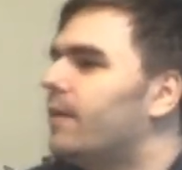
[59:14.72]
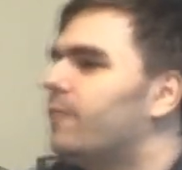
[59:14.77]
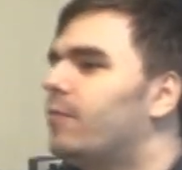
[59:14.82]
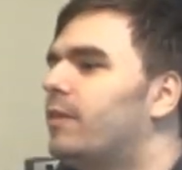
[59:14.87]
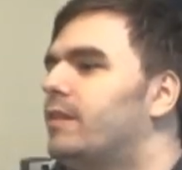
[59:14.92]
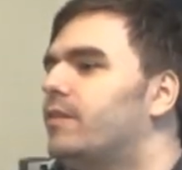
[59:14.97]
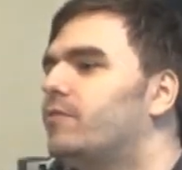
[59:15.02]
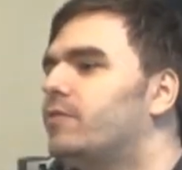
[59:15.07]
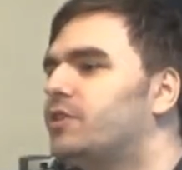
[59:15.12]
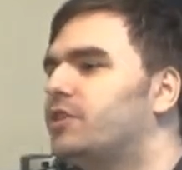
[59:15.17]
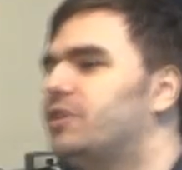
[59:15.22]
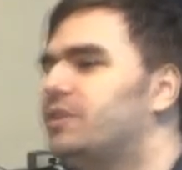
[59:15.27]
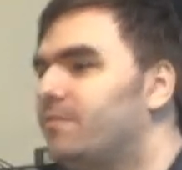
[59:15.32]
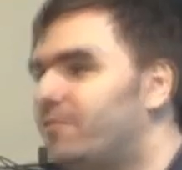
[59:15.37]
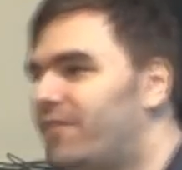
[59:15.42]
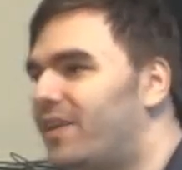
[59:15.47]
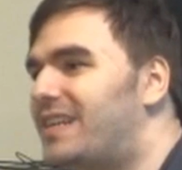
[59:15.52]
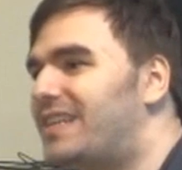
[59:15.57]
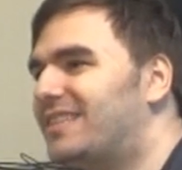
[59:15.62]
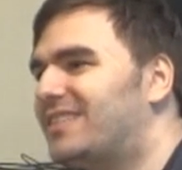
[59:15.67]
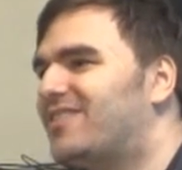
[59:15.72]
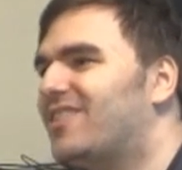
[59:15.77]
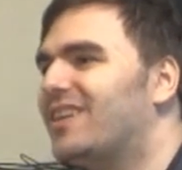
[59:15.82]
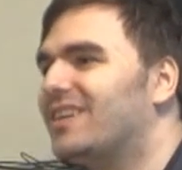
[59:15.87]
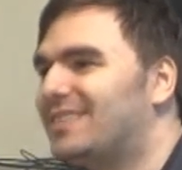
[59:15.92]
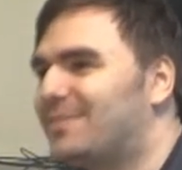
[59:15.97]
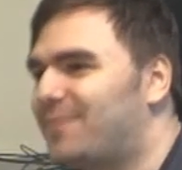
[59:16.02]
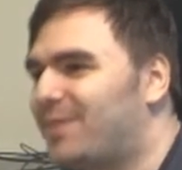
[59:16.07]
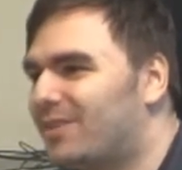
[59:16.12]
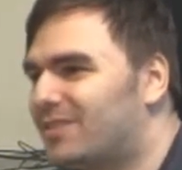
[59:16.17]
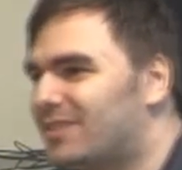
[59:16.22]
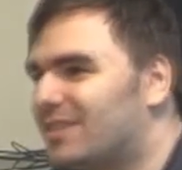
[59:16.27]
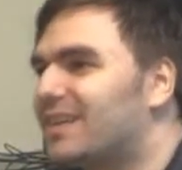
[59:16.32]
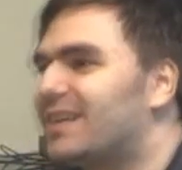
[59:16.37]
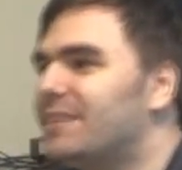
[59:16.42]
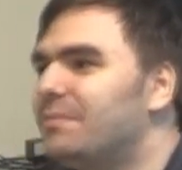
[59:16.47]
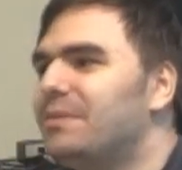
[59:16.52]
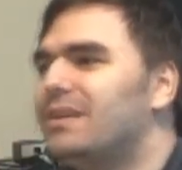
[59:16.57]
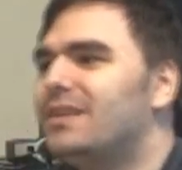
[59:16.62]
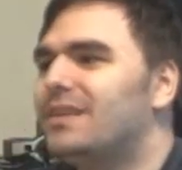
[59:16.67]
and when the regime finally talks about the
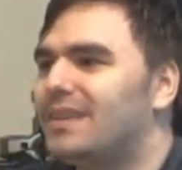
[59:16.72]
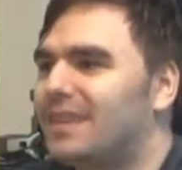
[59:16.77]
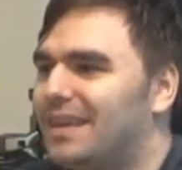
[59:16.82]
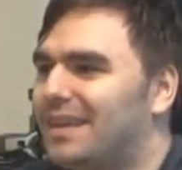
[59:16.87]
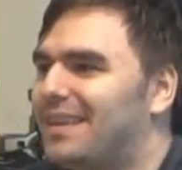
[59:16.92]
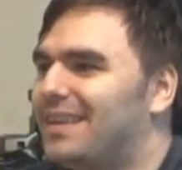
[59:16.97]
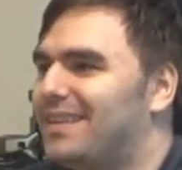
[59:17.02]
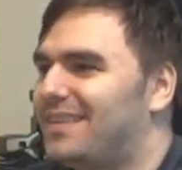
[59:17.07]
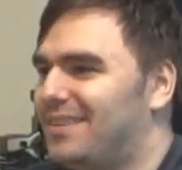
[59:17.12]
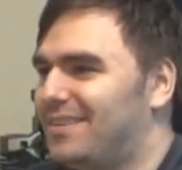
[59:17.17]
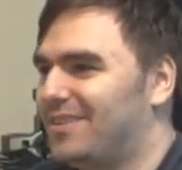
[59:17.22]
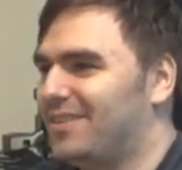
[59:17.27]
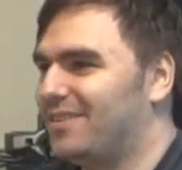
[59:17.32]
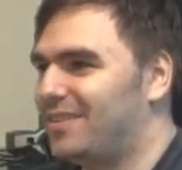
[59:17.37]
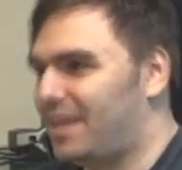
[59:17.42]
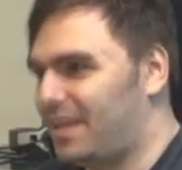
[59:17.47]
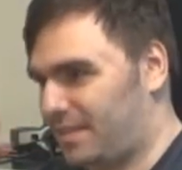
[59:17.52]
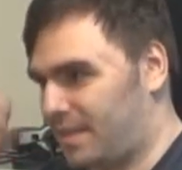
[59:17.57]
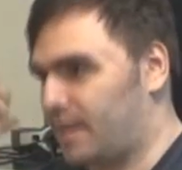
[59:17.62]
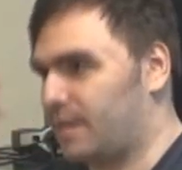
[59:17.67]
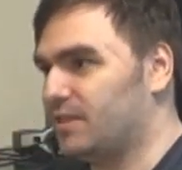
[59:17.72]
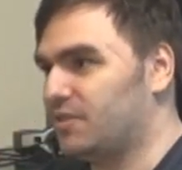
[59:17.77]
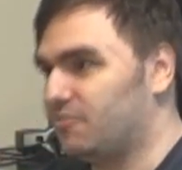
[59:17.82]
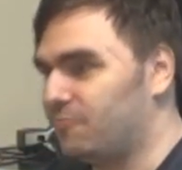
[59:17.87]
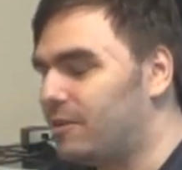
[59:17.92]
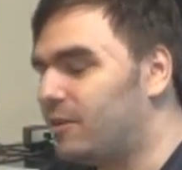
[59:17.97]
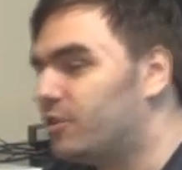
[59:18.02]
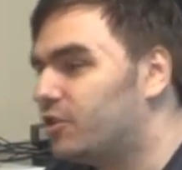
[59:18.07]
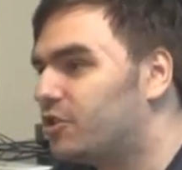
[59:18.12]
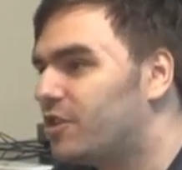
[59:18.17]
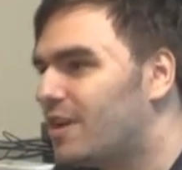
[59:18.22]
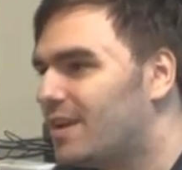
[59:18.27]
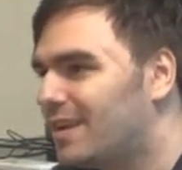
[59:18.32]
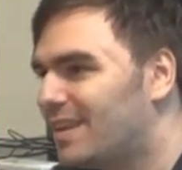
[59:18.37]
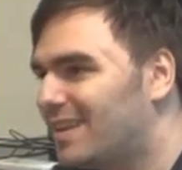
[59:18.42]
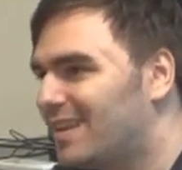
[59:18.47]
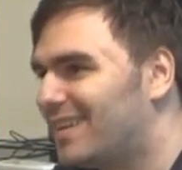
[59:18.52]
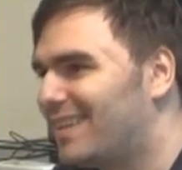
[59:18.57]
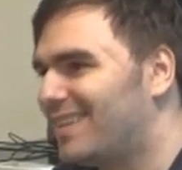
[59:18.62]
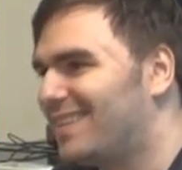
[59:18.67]
criminal, like, that is really
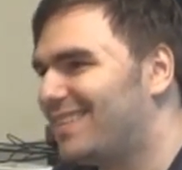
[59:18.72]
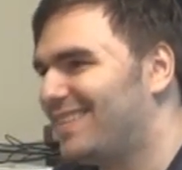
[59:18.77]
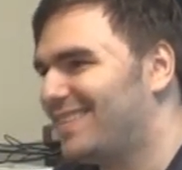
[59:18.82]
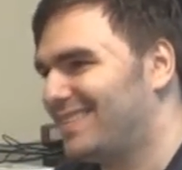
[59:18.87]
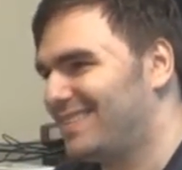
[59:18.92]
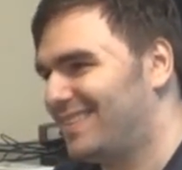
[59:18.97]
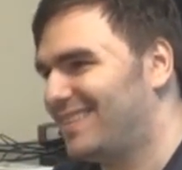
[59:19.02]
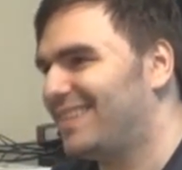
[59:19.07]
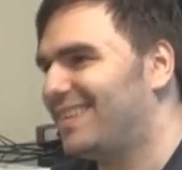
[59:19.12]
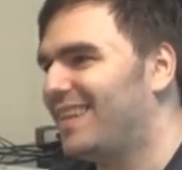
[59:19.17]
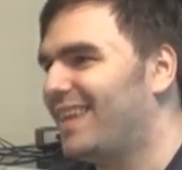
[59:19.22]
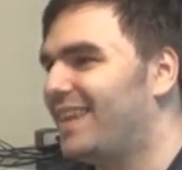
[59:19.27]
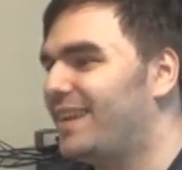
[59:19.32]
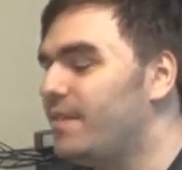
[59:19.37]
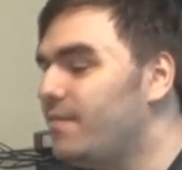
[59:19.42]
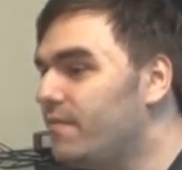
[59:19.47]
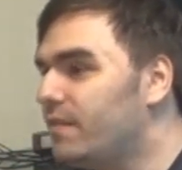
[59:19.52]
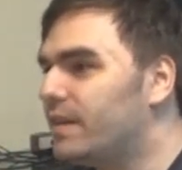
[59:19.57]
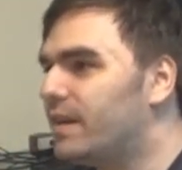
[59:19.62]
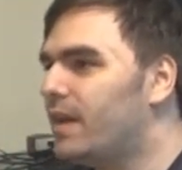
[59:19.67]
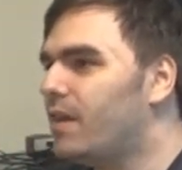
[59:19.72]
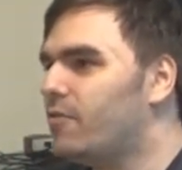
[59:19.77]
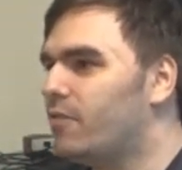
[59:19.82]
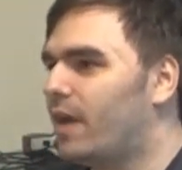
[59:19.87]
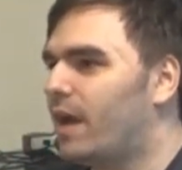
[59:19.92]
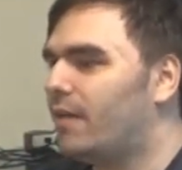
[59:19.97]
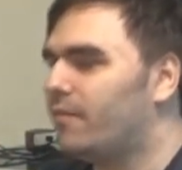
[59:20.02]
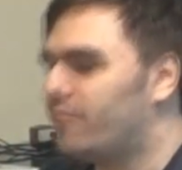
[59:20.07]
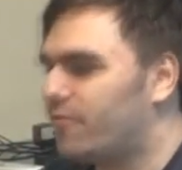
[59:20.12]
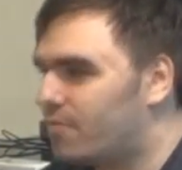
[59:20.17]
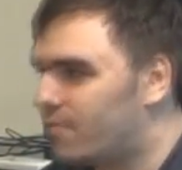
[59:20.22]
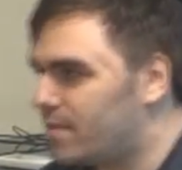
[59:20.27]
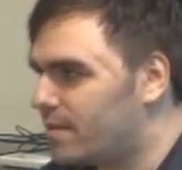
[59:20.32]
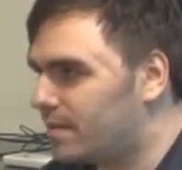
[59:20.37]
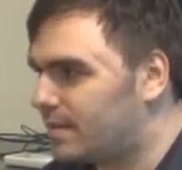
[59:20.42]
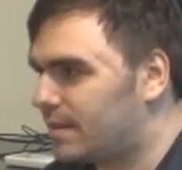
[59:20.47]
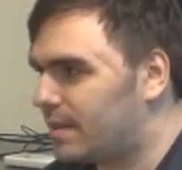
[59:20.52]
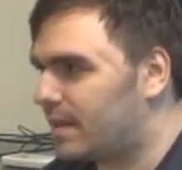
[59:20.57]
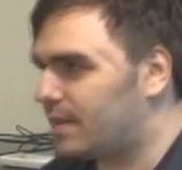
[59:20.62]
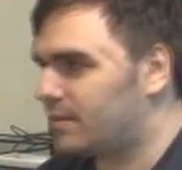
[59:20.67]
shocking. And even now you have to
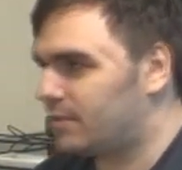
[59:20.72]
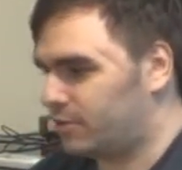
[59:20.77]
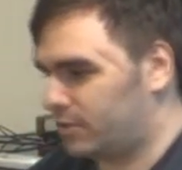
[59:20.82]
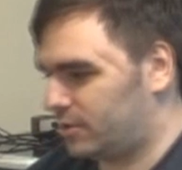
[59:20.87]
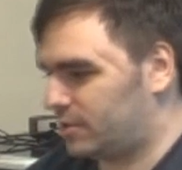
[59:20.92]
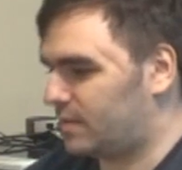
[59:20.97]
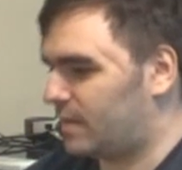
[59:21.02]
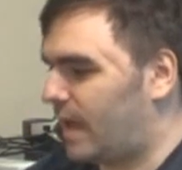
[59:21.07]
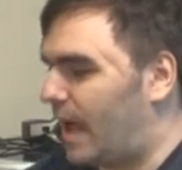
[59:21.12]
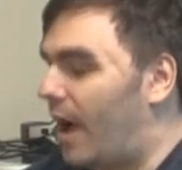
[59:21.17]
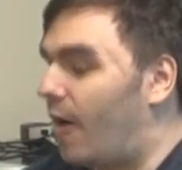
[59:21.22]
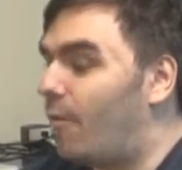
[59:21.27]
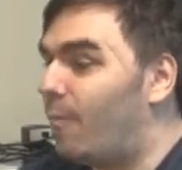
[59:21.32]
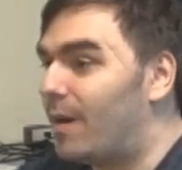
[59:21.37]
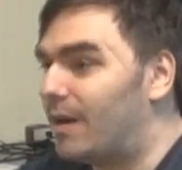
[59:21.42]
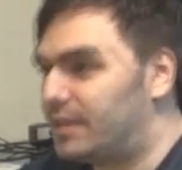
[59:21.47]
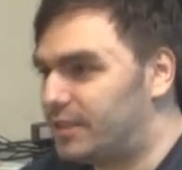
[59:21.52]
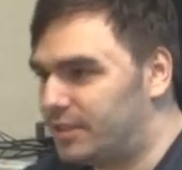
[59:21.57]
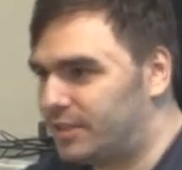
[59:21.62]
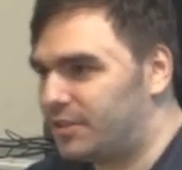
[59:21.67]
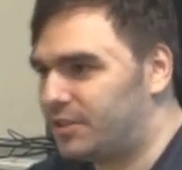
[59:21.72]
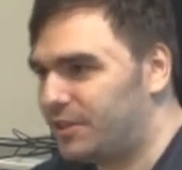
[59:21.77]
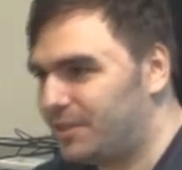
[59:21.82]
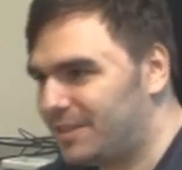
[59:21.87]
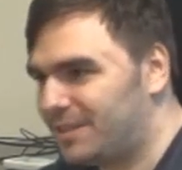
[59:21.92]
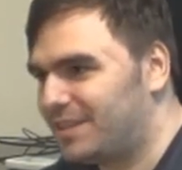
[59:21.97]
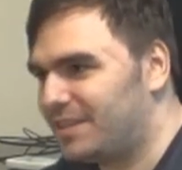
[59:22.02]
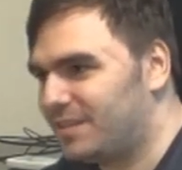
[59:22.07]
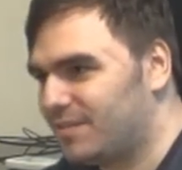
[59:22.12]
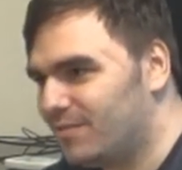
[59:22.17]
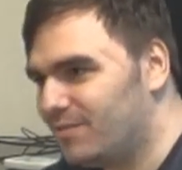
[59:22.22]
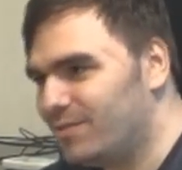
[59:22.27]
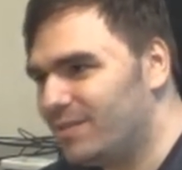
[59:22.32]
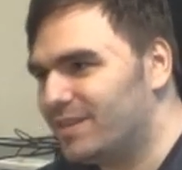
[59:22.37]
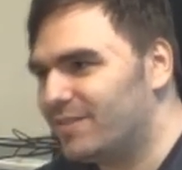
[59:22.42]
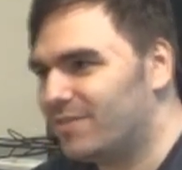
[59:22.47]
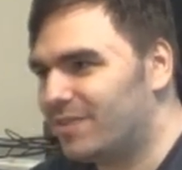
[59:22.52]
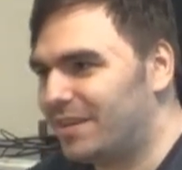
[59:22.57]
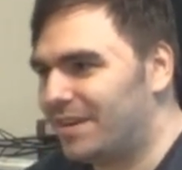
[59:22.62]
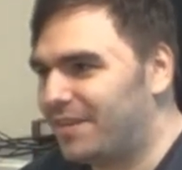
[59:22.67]
think, like, just how much shit did he do
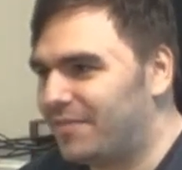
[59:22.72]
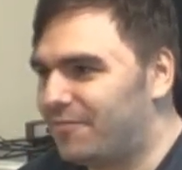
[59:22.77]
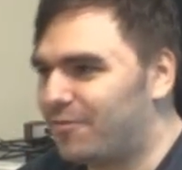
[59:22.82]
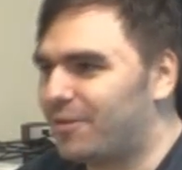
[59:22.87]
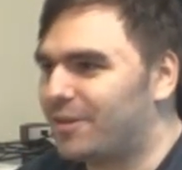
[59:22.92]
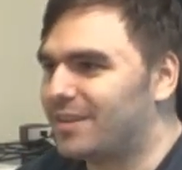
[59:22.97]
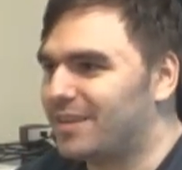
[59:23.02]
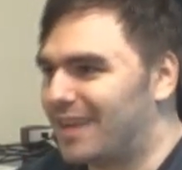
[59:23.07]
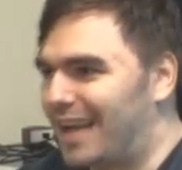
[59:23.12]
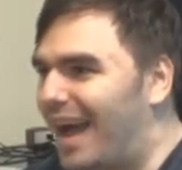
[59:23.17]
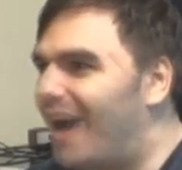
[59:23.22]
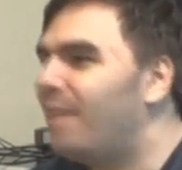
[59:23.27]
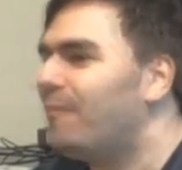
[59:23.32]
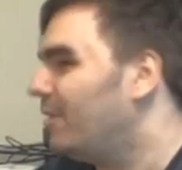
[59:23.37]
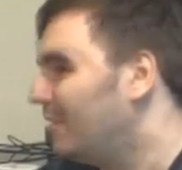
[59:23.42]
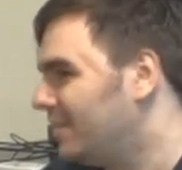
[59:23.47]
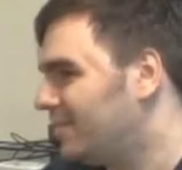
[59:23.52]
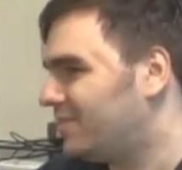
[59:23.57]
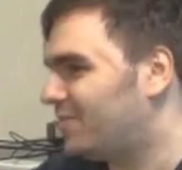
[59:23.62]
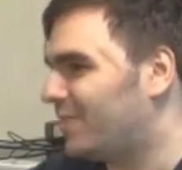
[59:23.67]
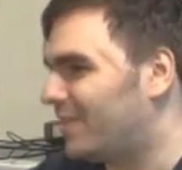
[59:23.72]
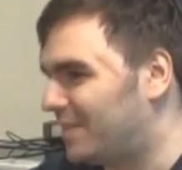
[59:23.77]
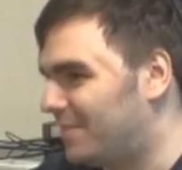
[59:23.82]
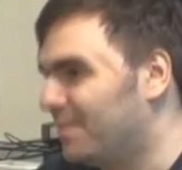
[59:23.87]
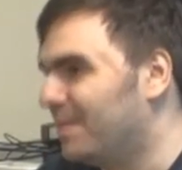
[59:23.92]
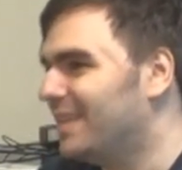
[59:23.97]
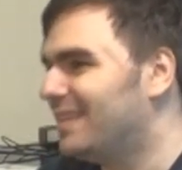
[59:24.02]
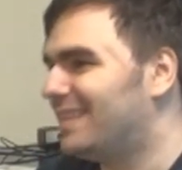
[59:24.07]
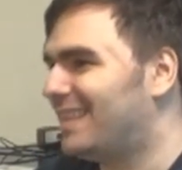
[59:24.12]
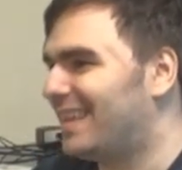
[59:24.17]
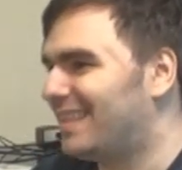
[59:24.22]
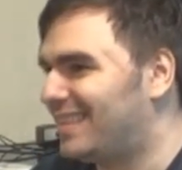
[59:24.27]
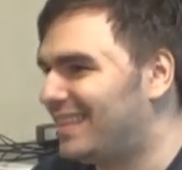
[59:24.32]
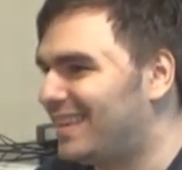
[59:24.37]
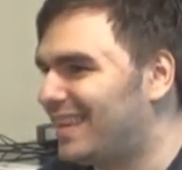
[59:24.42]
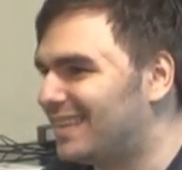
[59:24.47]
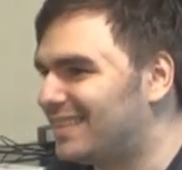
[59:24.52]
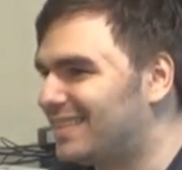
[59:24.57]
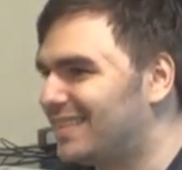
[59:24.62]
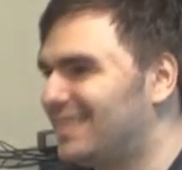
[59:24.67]
in order for the communists to admit that
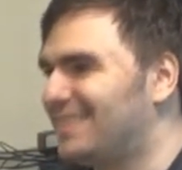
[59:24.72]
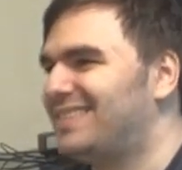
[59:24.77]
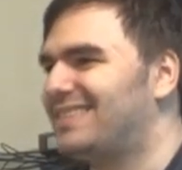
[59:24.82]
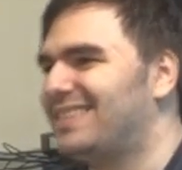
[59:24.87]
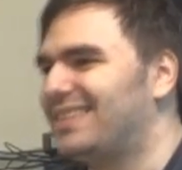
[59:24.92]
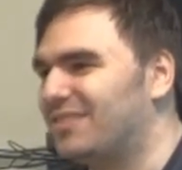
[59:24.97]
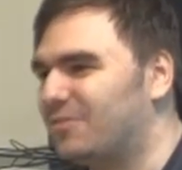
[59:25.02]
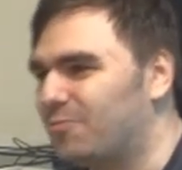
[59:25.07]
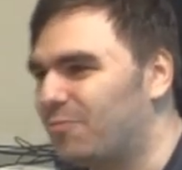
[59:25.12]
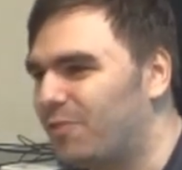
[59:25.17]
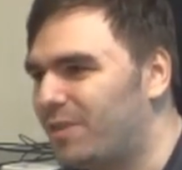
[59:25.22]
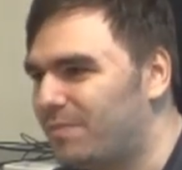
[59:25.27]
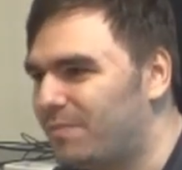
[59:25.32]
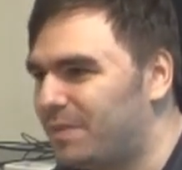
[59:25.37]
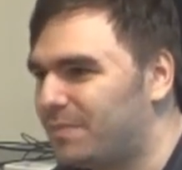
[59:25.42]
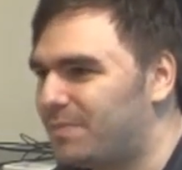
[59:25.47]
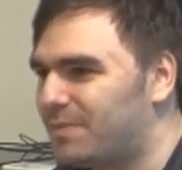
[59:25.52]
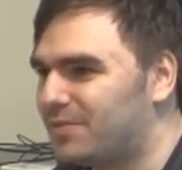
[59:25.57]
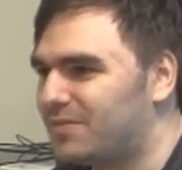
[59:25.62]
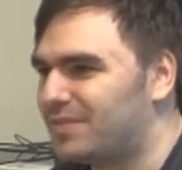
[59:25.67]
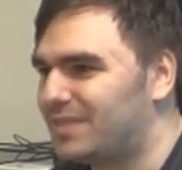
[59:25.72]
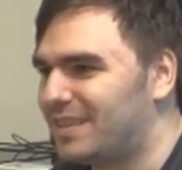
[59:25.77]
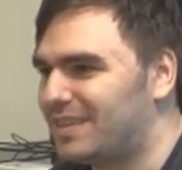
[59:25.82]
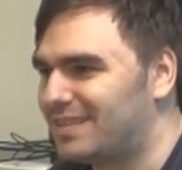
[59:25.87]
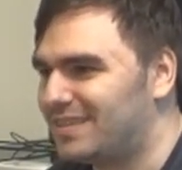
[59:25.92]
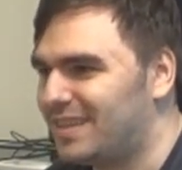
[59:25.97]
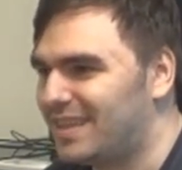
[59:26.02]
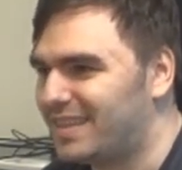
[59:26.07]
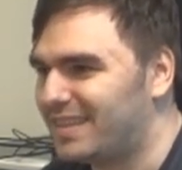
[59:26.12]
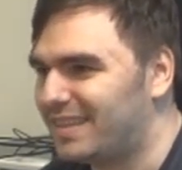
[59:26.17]
he exists and to warn people to stay inside.